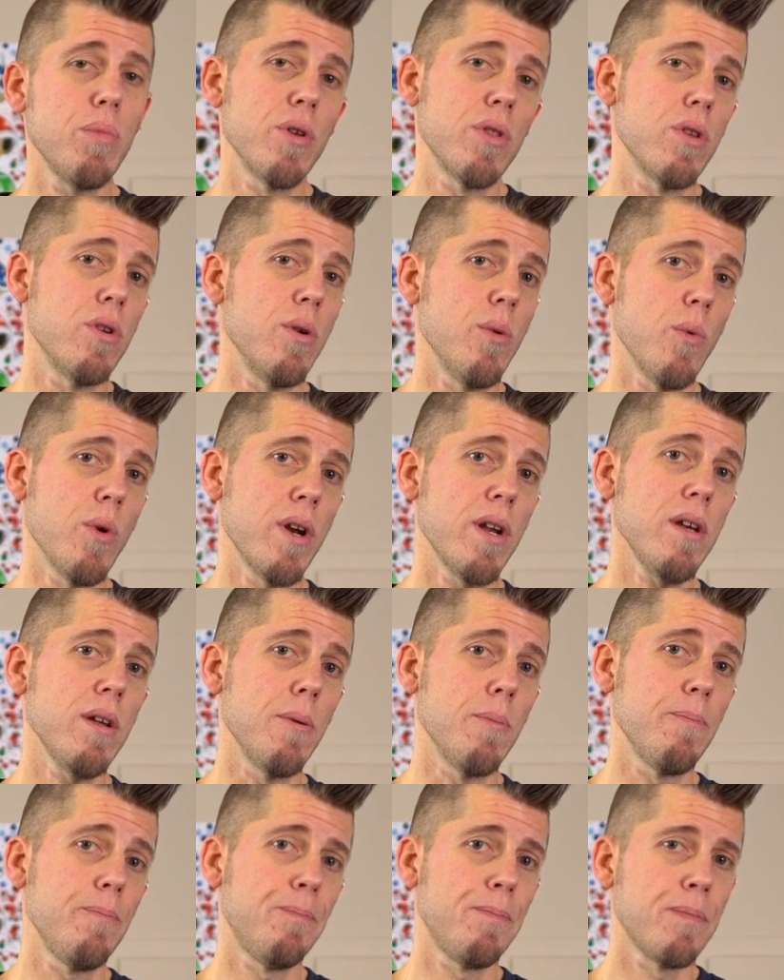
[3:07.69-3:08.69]
put the new one
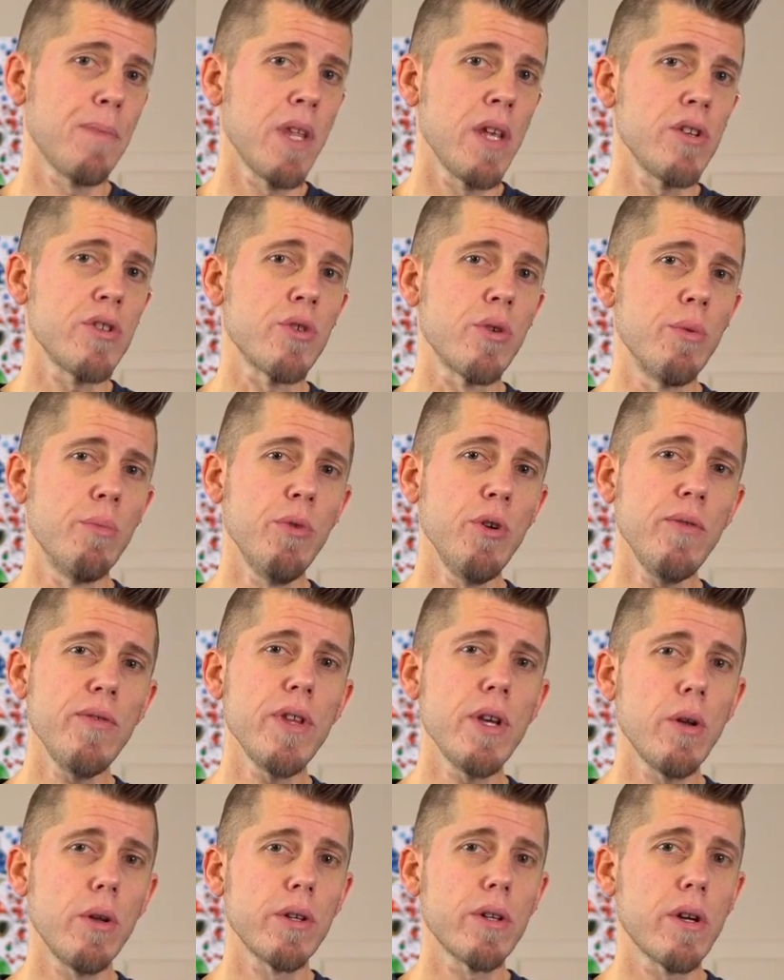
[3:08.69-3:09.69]
in. To remove
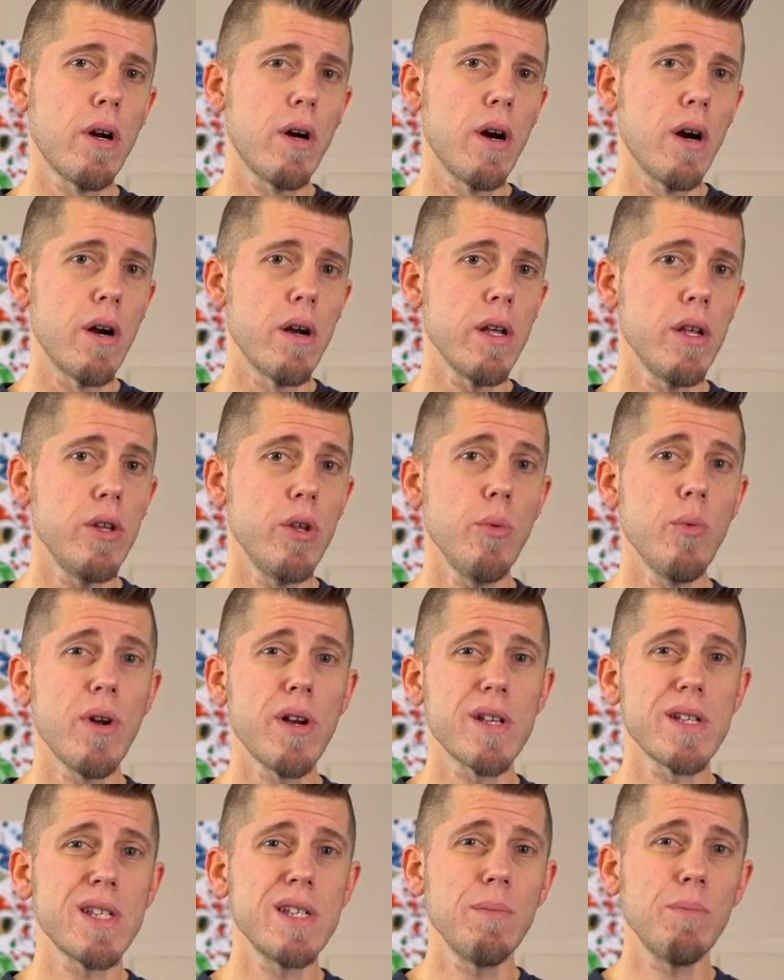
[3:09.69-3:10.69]
the old card, you want
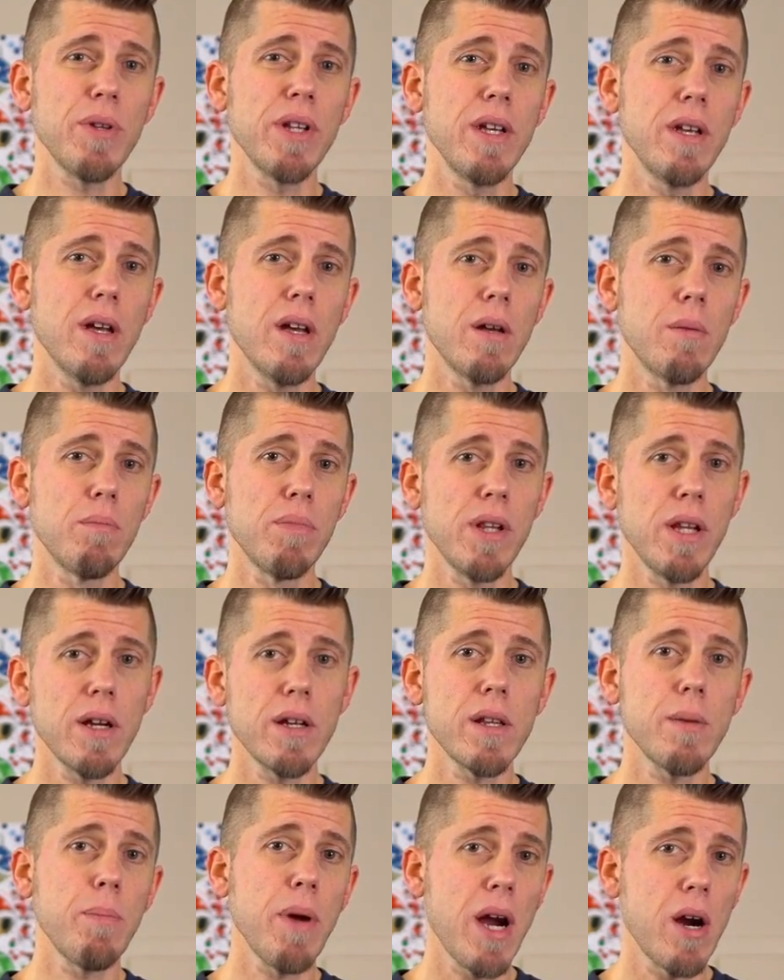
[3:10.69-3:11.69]
to simply
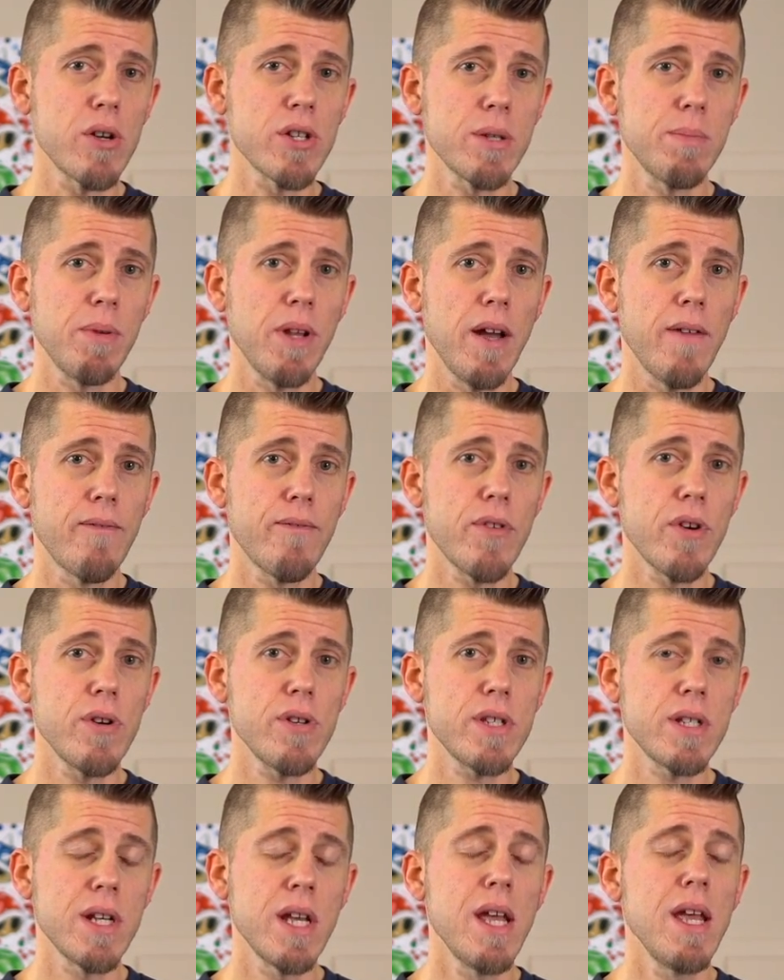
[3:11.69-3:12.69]
unplug the power supply
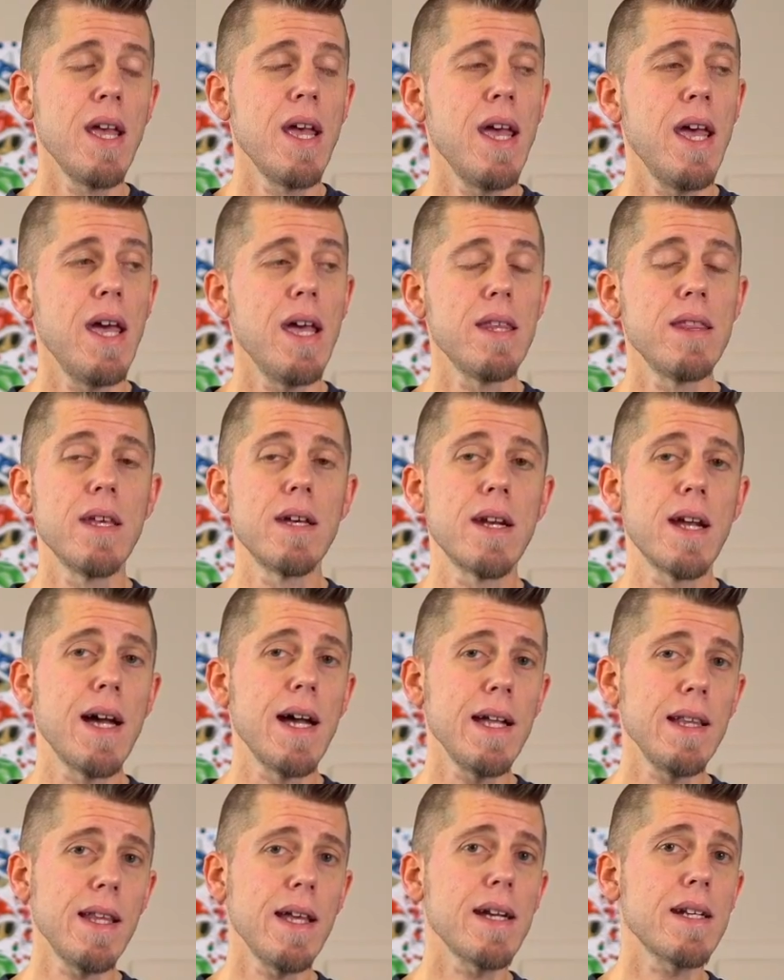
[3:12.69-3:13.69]
first, and then
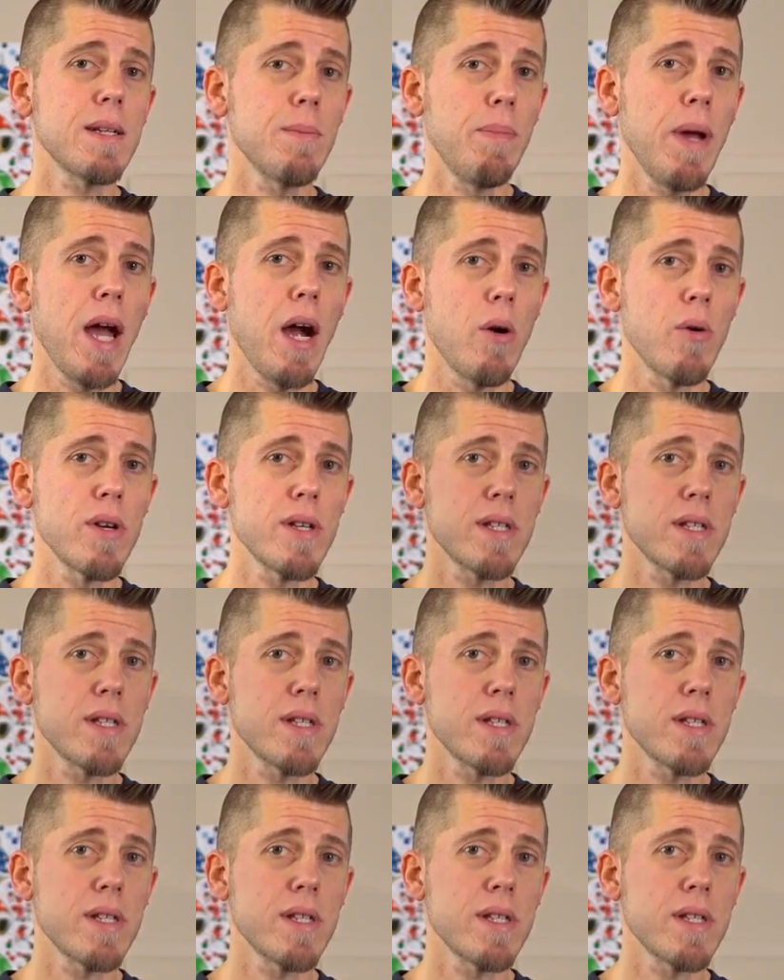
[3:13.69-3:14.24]
I like to power